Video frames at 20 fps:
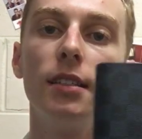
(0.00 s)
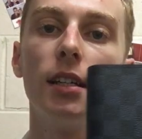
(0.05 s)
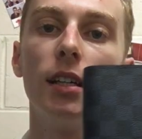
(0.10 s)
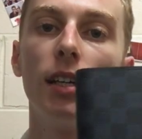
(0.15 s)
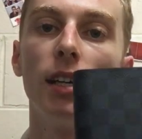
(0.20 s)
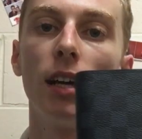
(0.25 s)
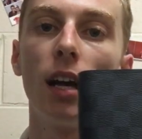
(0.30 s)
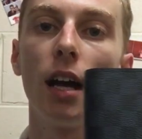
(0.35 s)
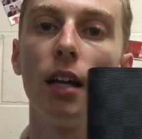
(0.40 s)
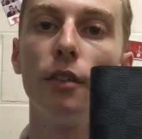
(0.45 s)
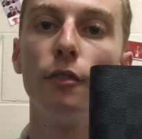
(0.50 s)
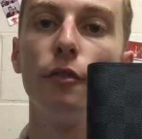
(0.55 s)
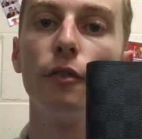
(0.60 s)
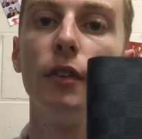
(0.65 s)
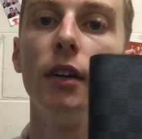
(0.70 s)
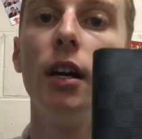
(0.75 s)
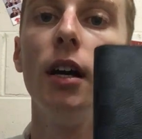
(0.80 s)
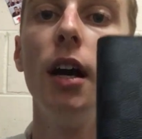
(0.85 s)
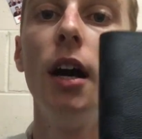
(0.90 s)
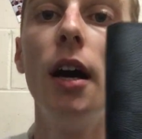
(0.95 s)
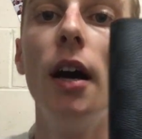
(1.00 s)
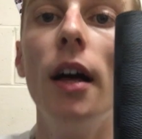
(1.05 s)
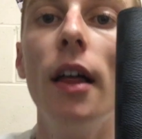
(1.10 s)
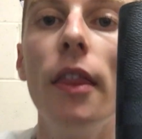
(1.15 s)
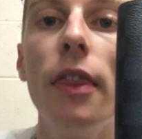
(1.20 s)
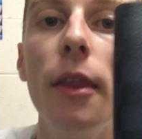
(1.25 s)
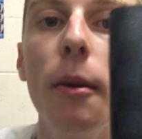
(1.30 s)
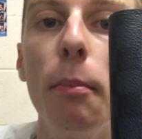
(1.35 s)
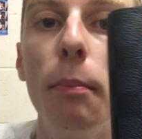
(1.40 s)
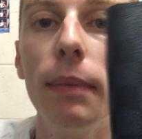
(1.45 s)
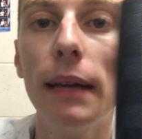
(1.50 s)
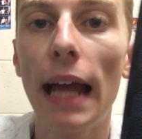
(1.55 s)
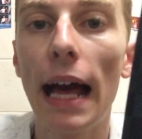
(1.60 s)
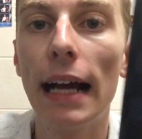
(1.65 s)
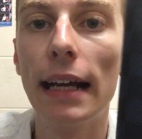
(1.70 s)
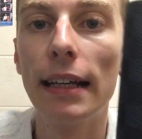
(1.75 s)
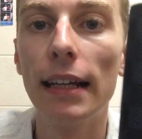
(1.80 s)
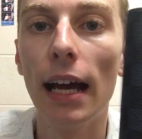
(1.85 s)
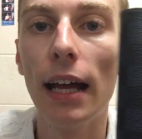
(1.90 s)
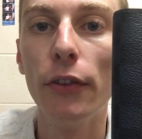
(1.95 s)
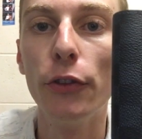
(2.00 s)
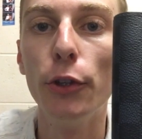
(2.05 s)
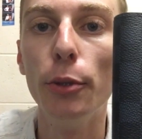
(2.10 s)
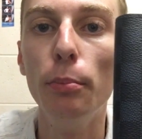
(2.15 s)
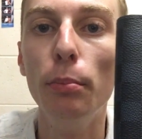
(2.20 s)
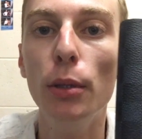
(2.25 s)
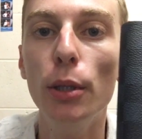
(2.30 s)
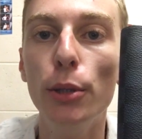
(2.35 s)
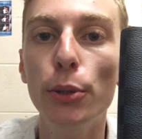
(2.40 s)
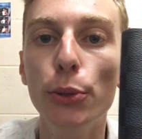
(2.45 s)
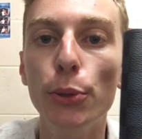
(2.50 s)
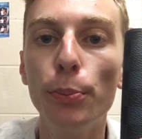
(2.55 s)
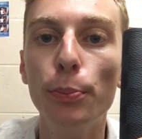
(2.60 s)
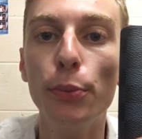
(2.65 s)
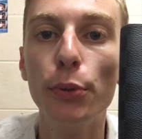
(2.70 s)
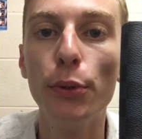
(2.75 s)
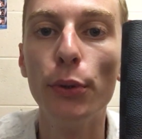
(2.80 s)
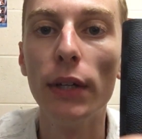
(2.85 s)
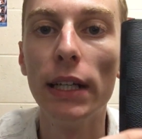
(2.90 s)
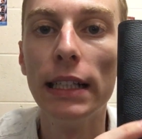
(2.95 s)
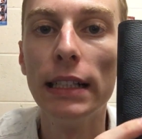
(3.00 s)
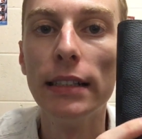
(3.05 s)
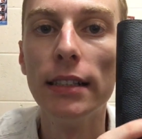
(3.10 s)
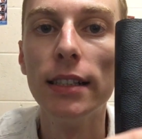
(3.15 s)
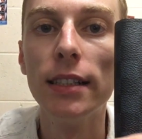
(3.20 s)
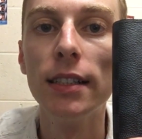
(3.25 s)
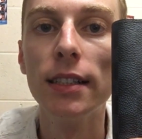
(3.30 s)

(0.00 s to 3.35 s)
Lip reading: the kind of the black and the blue print.